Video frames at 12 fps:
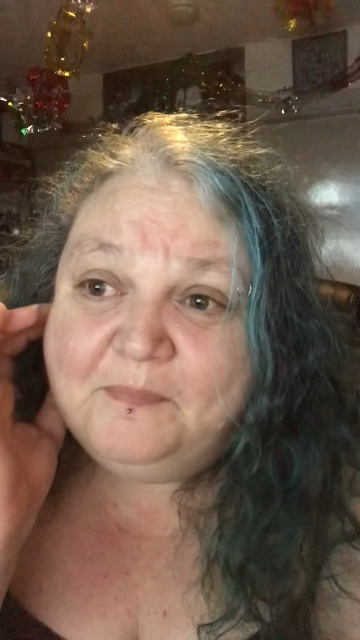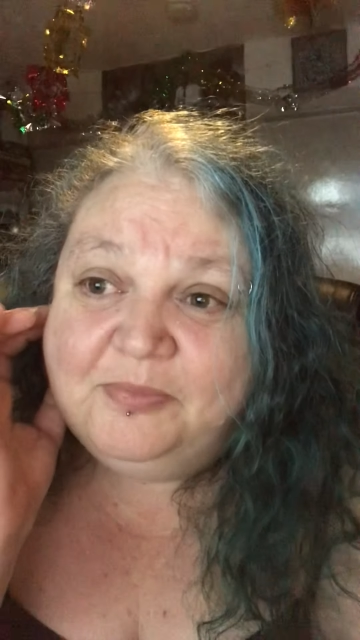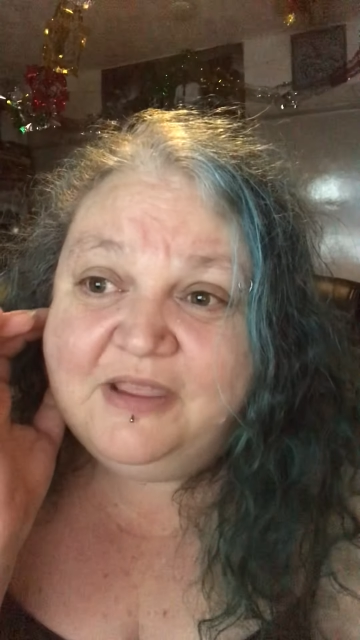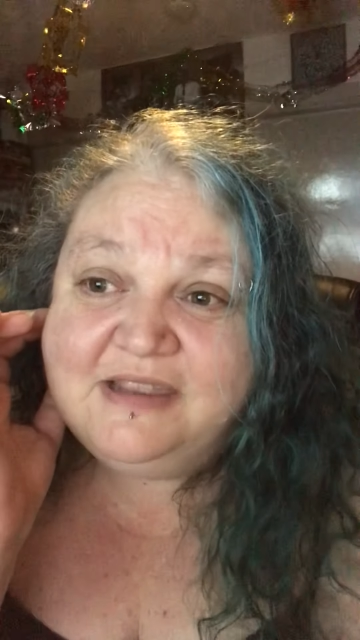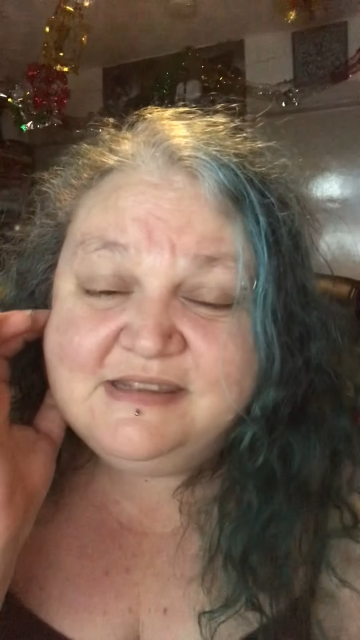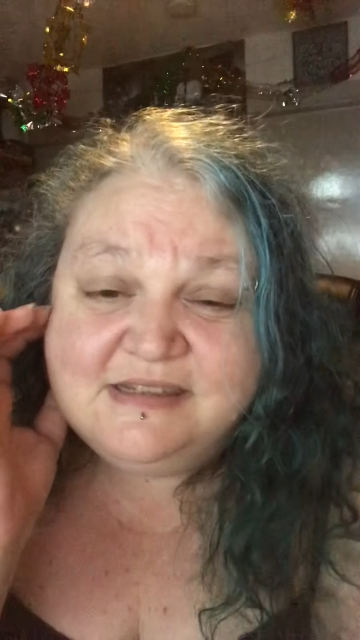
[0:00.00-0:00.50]

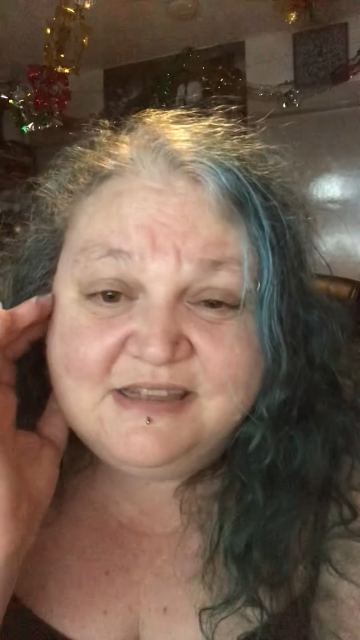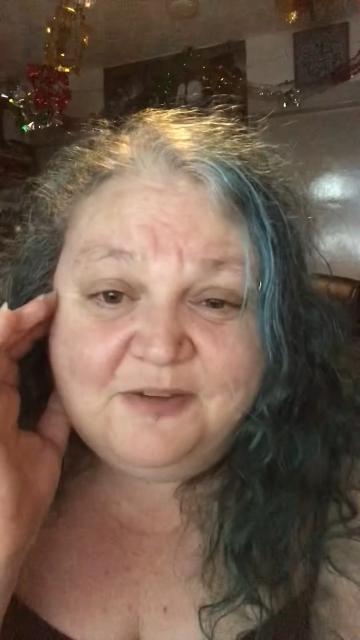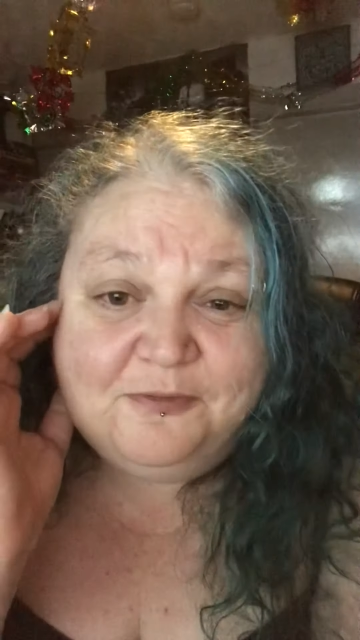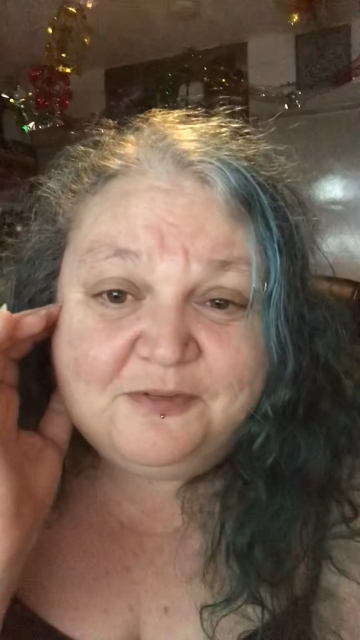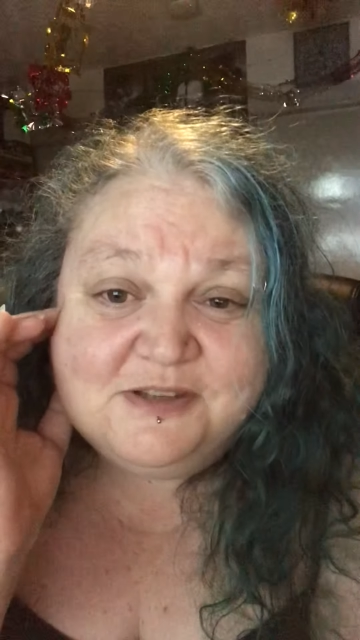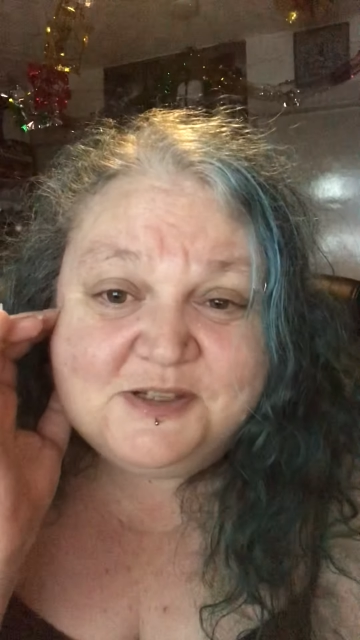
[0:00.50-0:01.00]
it's a
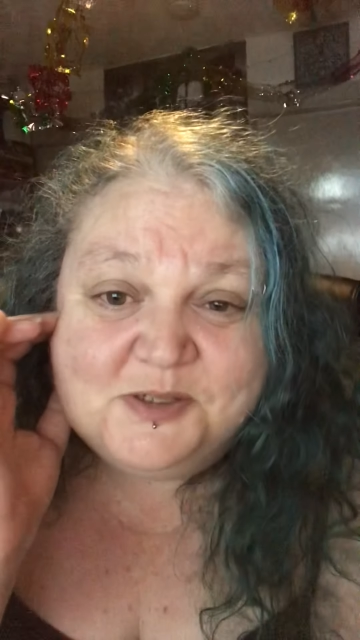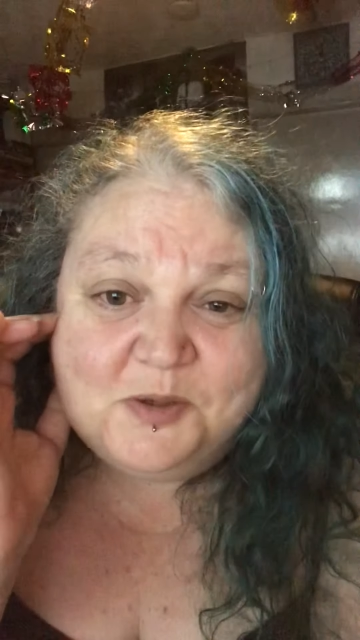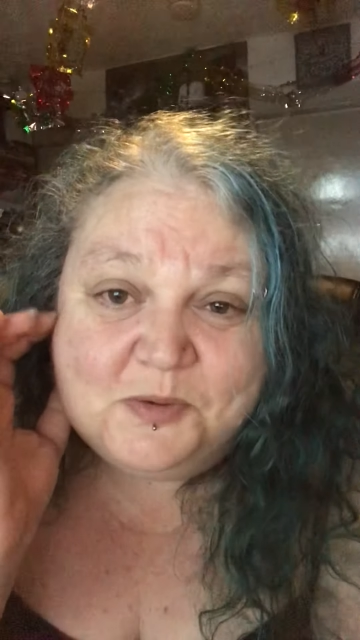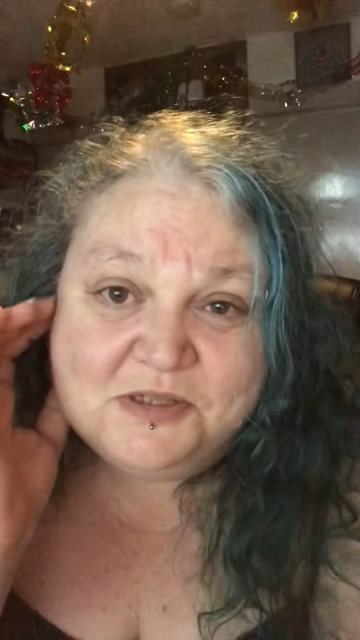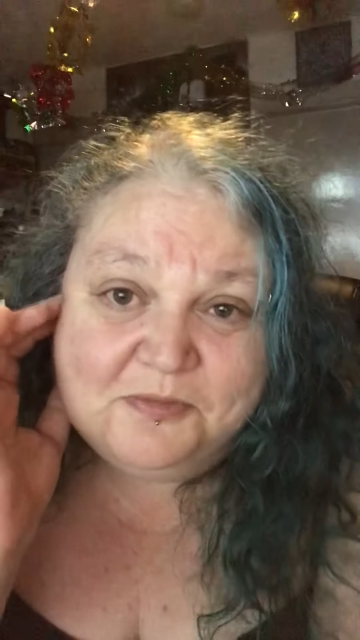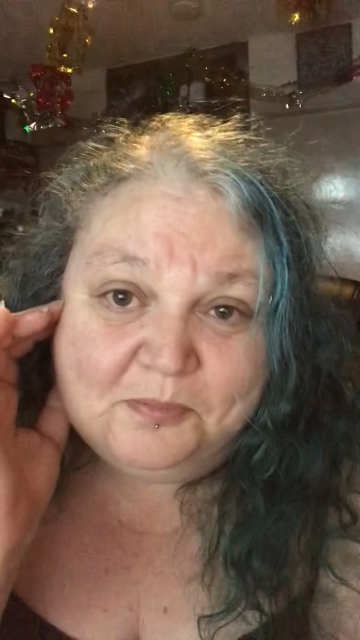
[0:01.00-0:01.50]
different
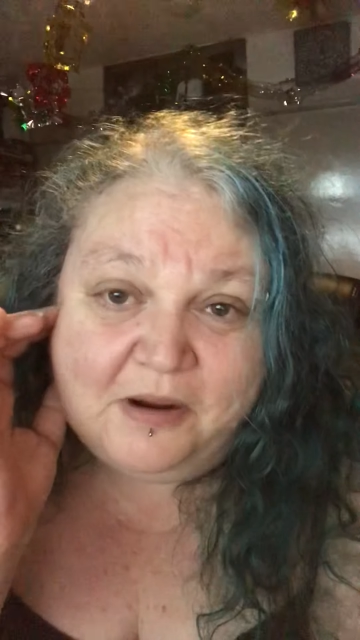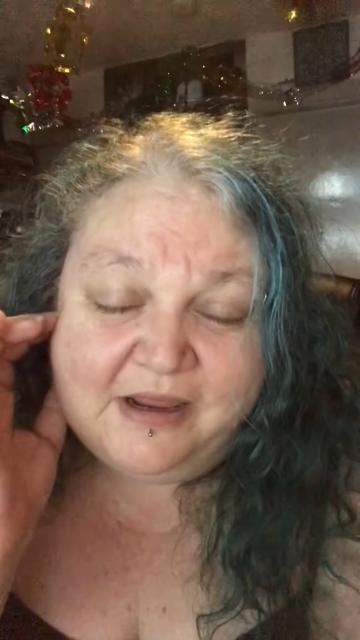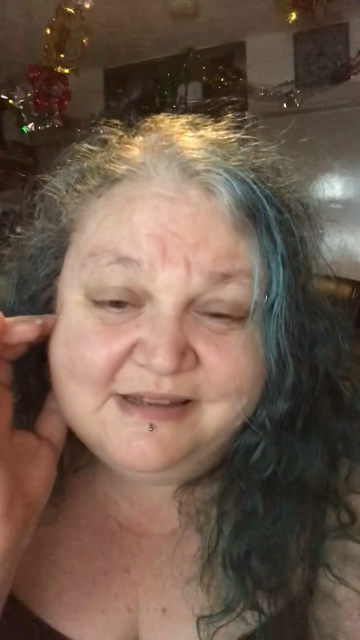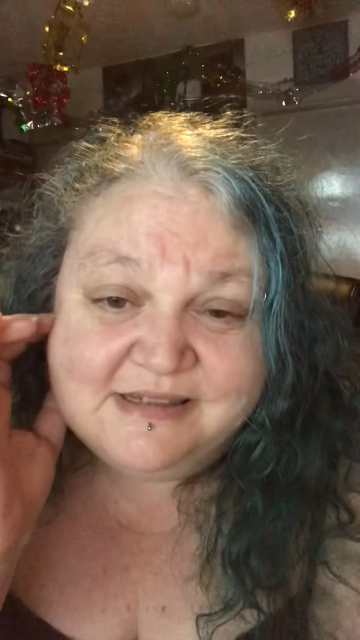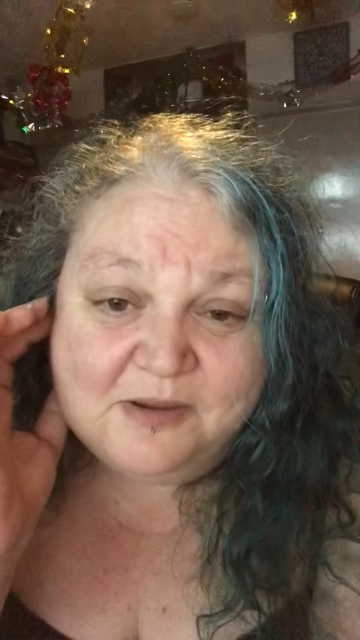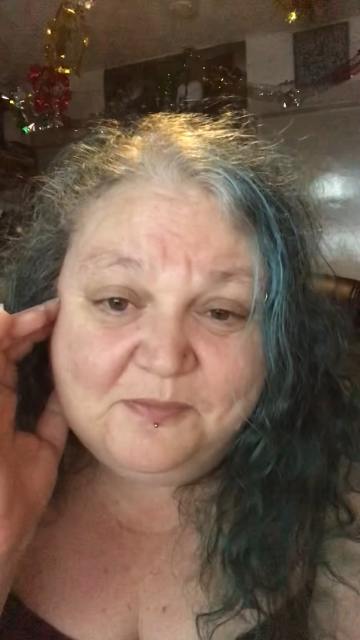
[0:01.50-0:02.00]
sort of
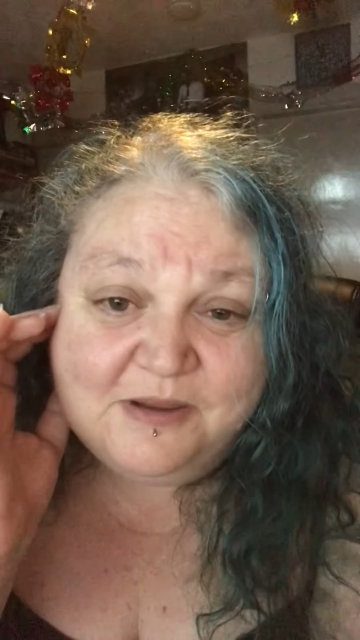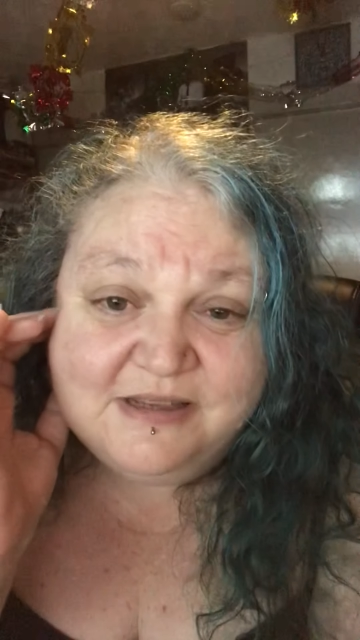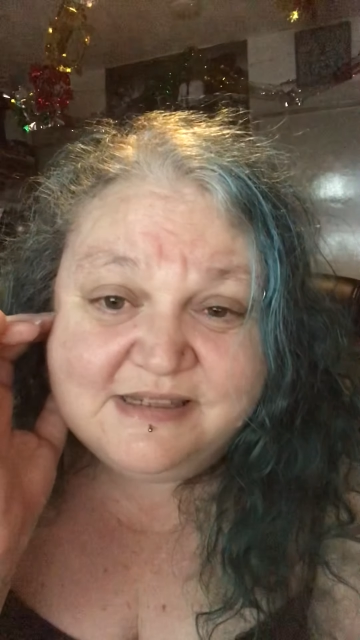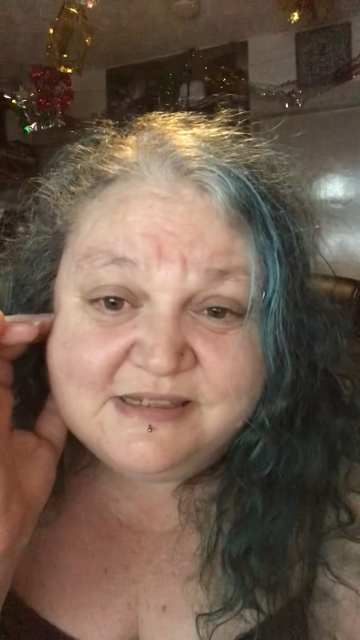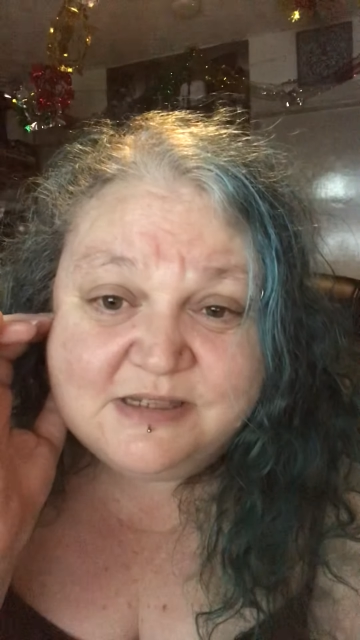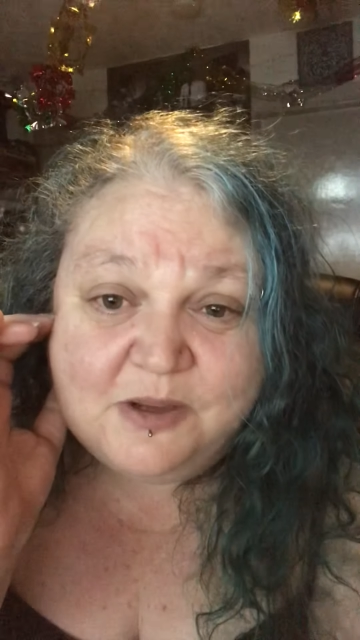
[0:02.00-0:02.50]
brains. I've been
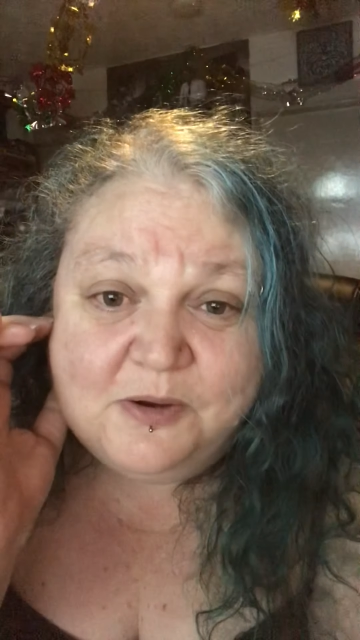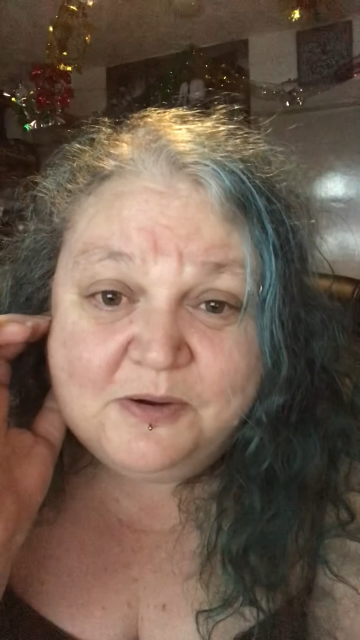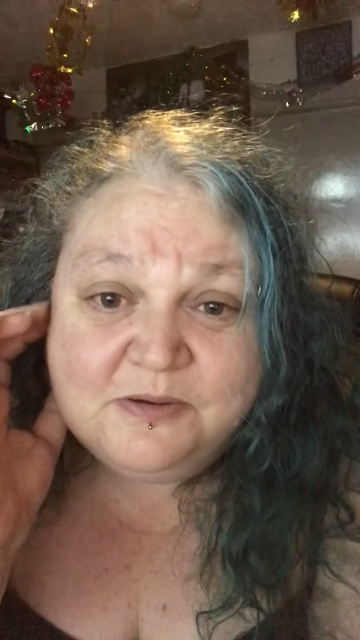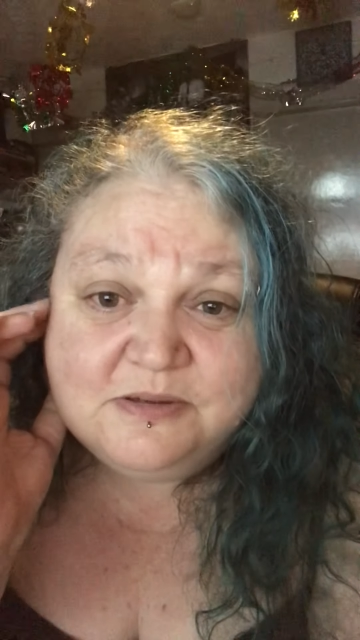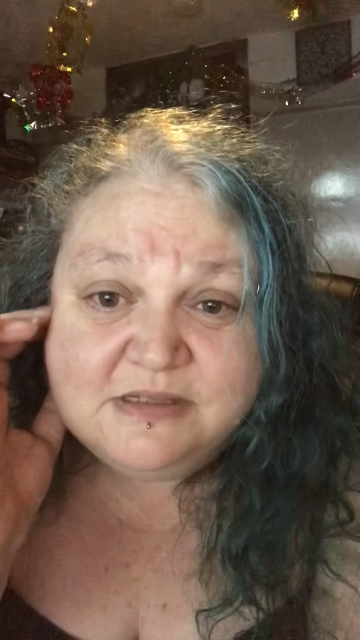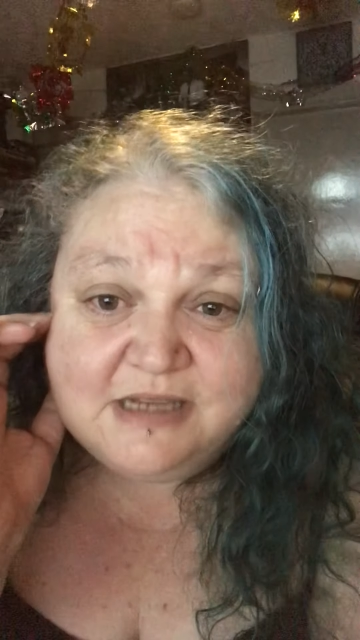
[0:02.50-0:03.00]
so
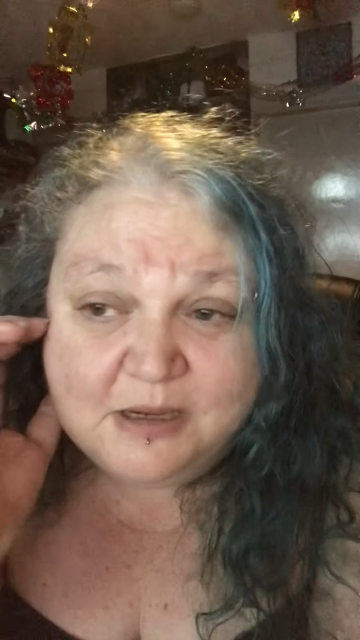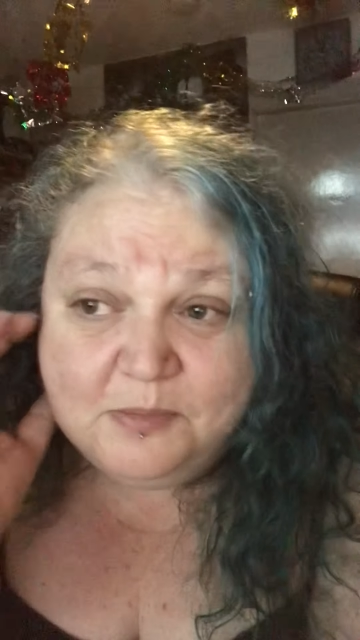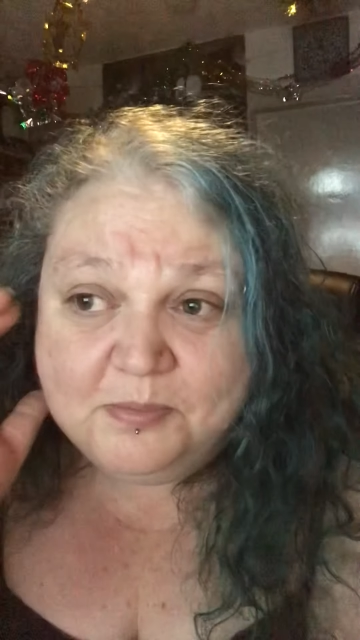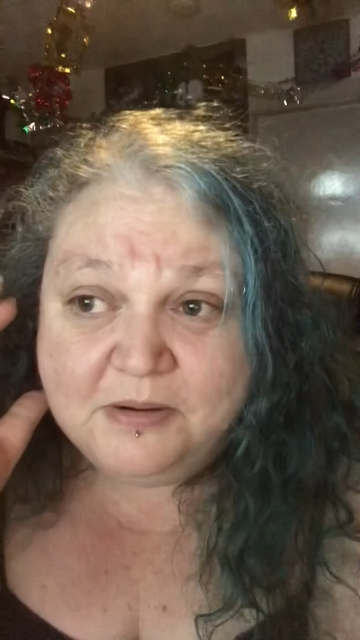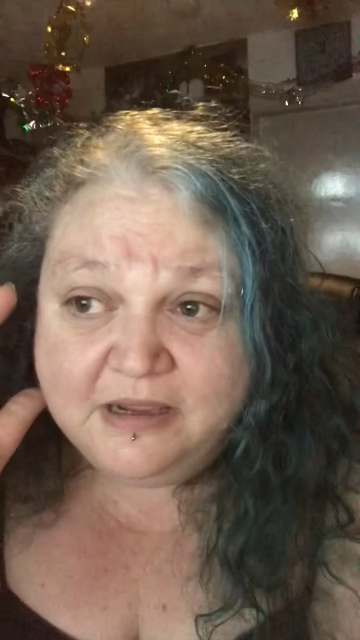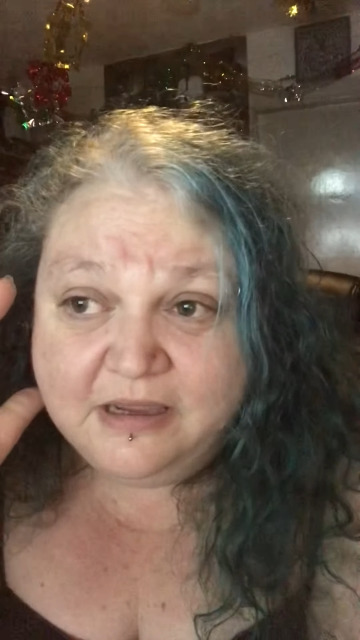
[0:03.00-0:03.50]

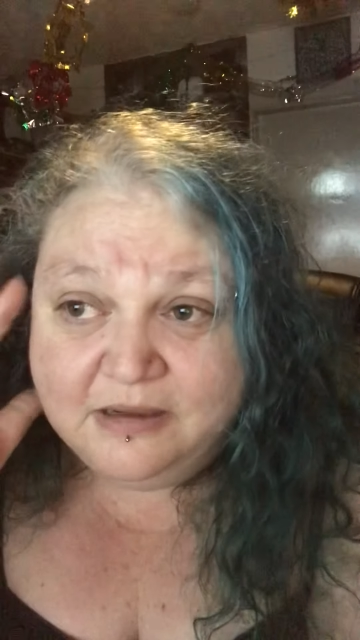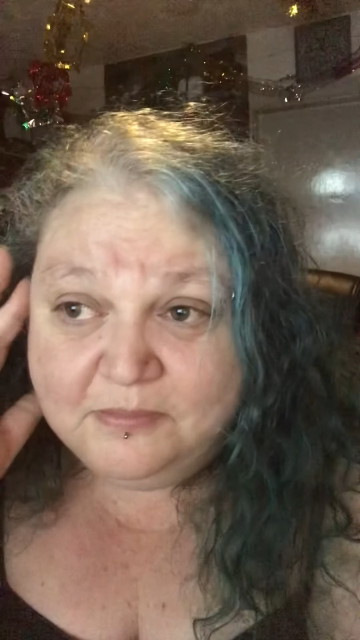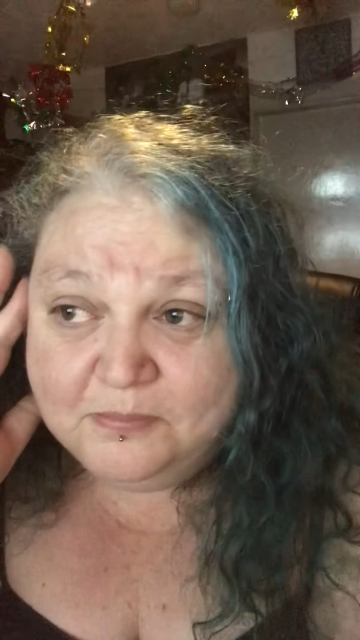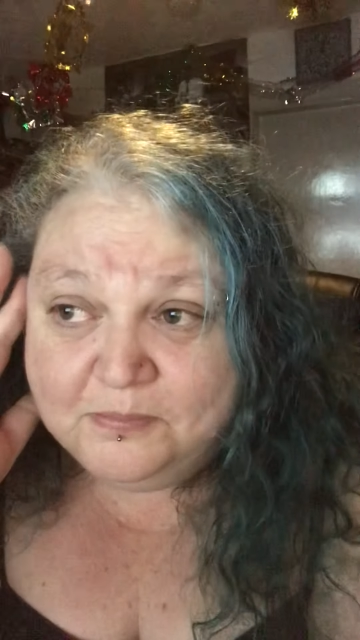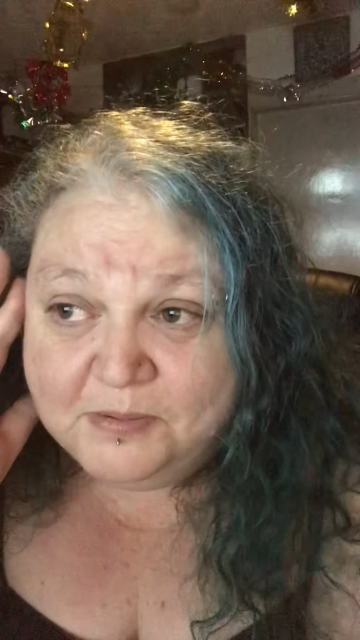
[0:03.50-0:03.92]
deeply